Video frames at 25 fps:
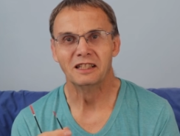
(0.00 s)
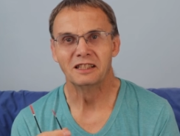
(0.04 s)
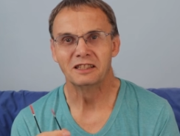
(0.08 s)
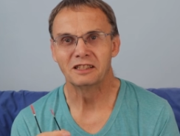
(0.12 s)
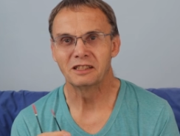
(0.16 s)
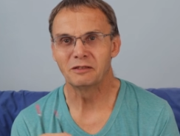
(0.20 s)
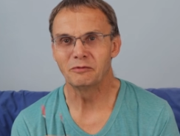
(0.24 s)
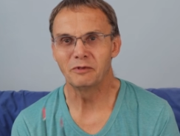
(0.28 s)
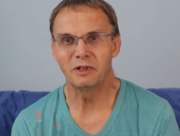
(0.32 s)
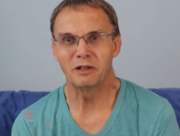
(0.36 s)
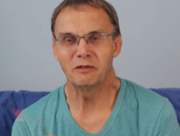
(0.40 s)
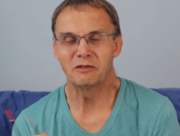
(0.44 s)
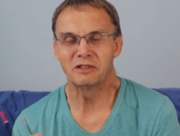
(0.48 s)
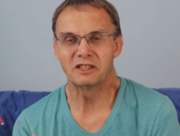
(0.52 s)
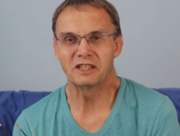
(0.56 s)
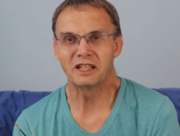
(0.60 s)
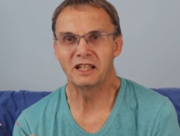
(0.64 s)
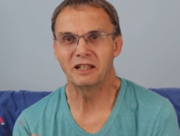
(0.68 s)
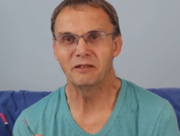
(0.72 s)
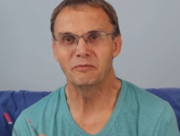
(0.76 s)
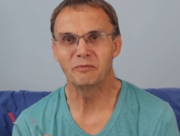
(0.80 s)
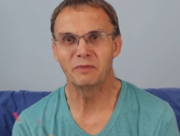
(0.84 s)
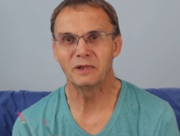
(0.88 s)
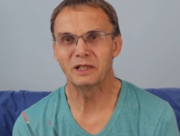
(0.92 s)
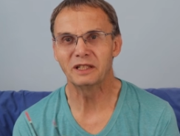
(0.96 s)
So we were
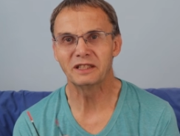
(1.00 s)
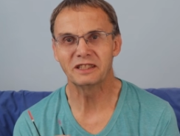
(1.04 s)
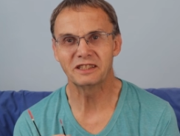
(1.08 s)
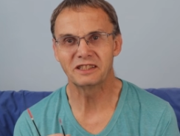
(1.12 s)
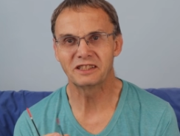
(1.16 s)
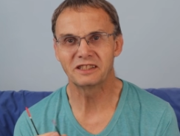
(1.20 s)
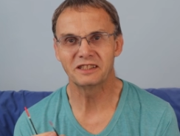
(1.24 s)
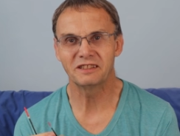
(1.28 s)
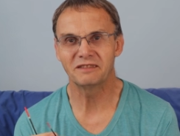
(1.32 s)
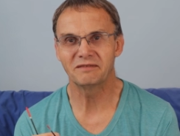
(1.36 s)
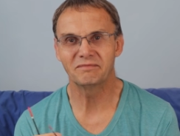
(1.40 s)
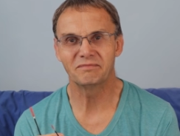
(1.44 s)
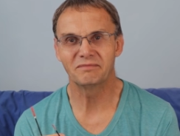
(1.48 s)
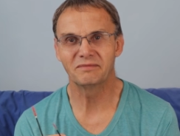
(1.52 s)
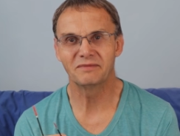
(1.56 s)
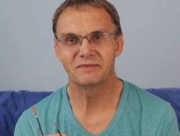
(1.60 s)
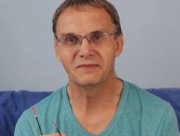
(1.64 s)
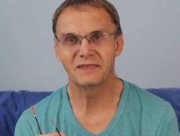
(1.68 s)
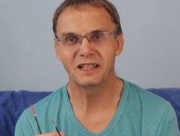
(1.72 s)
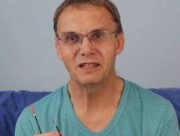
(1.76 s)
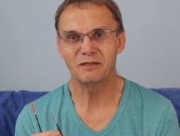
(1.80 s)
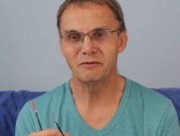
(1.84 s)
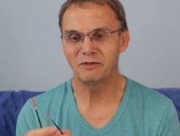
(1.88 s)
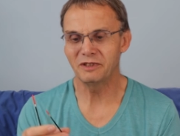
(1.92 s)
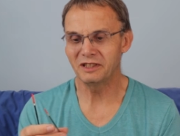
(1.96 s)
seeing bites that
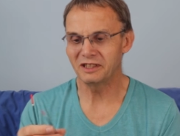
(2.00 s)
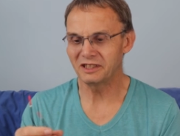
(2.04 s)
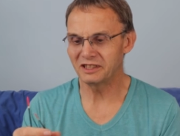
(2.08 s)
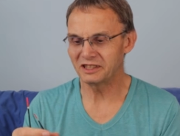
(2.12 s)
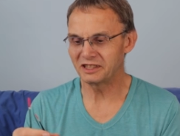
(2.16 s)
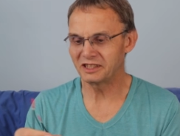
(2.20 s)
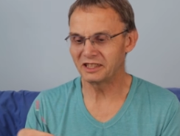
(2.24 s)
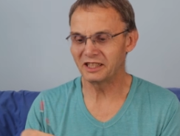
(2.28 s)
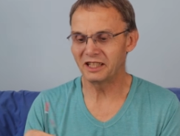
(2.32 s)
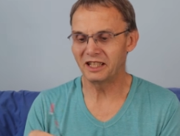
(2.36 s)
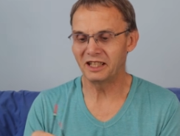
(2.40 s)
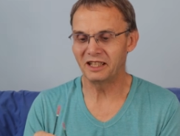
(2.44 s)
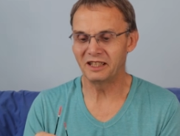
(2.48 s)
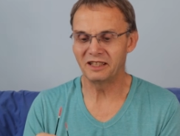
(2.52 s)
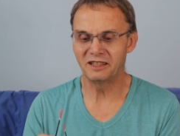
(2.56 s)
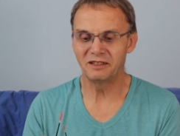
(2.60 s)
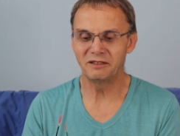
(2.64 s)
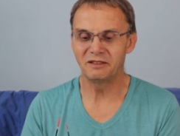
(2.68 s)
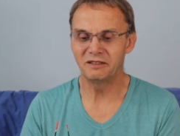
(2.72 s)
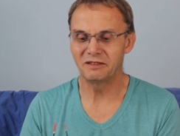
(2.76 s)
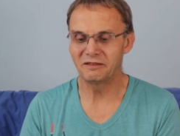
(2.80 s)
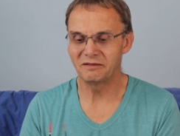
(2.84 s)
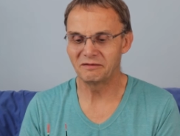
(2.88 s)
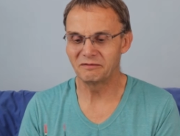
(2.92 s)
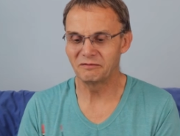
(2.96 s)
they weren't seeing,
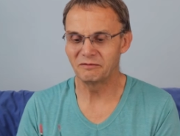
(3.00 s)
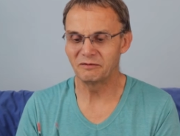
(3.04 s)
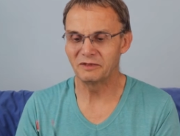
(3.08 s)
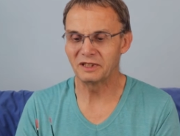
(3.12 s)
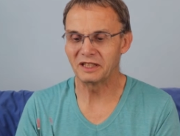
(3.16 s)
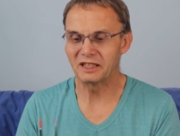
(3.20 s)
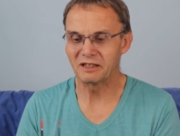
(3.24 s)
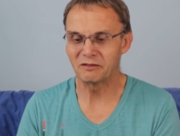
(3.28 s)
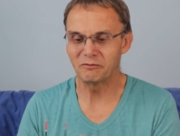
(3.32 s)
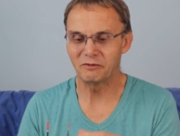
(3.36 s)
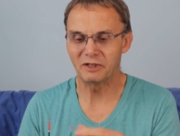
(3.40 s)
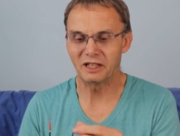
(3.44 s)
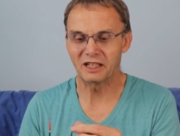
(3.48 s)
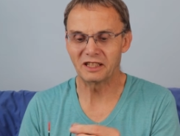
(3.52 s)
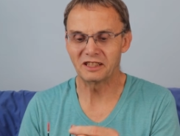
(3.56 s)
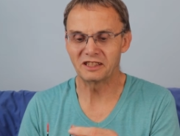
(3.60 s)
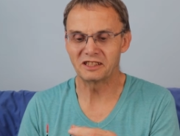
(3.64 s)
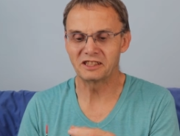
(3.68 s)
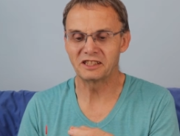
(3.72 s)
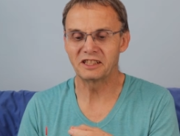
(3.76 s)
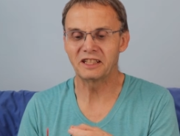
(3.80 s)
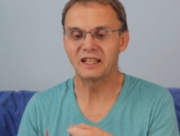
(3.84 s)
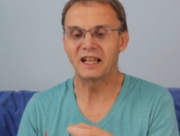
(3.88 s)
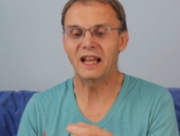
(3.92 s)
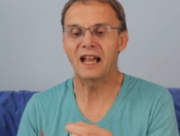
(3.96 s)
and we could
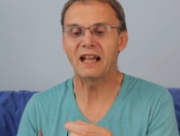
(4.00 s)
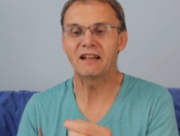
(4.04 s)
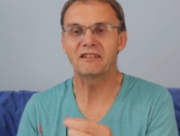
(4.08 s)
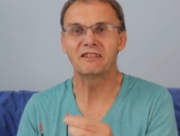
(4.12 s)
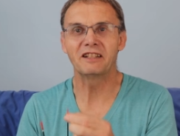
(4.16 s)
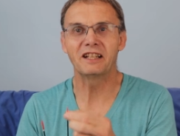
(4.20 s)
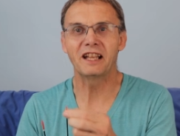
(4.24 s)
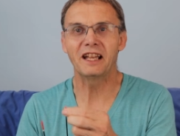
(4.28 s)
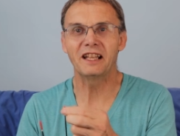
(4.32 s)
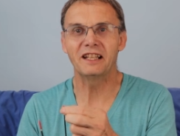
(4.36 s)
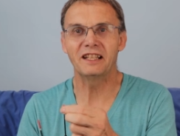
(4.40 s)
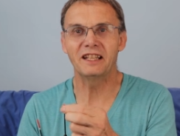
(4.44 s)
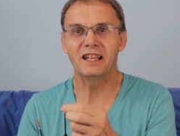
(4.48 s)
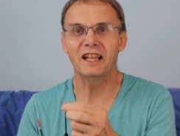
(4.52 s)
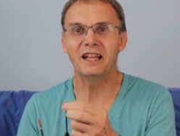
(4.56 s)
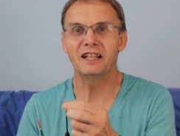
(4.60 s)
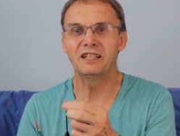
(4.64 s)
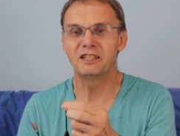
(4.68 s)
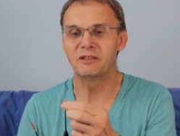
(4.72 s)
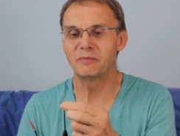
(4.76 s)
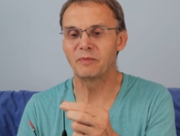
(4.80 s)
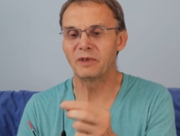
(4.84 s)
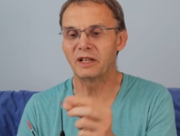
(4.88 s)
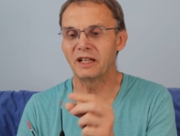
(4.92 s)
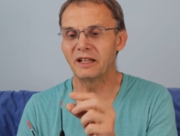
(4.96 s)
see how to get the
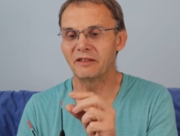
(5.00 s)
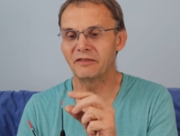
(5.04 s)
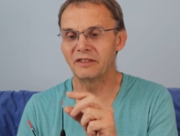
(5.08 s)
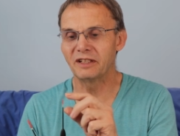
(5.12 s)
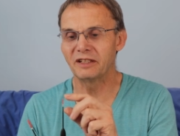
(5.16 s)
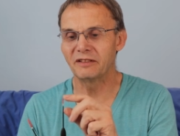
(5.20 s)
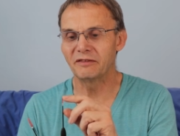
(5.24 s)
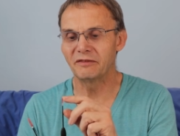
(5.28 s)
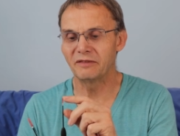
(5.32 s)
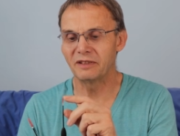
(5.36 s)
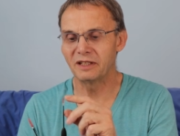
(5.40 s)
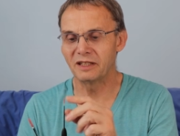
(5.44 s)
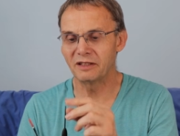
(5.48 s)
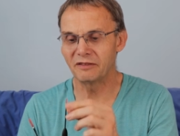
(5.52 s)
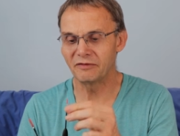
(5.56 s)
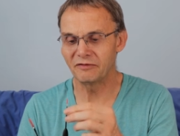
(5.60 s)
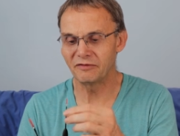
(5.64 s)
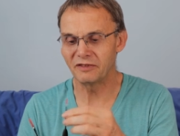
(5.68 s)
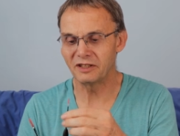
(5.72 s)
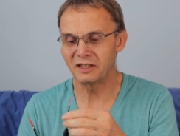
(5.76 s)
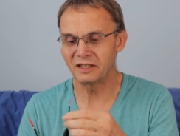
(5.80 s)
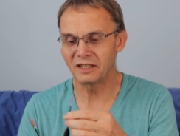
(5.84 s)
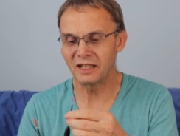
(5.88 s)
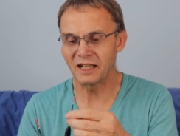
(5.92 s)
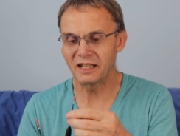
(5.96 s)
edge by having a
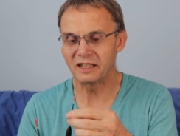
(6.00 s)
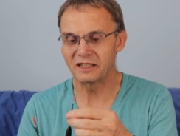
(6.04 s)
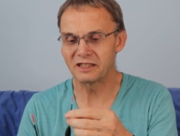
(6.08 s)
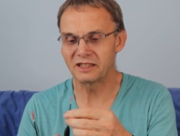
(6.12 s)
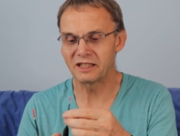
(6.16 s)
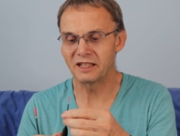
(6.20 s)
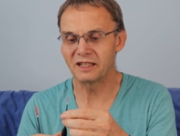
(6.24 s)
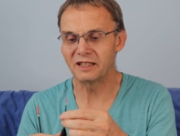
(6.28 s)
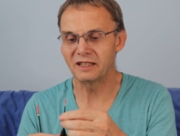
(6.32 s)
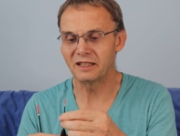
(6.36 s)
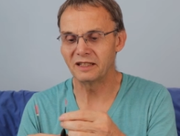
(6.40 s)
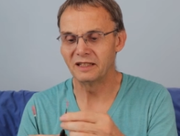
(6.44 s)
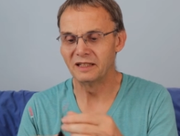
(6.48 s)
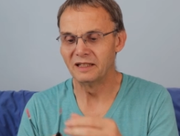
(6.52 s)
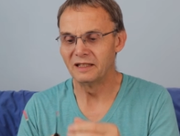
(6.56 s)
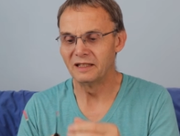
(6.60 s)
fine antenna.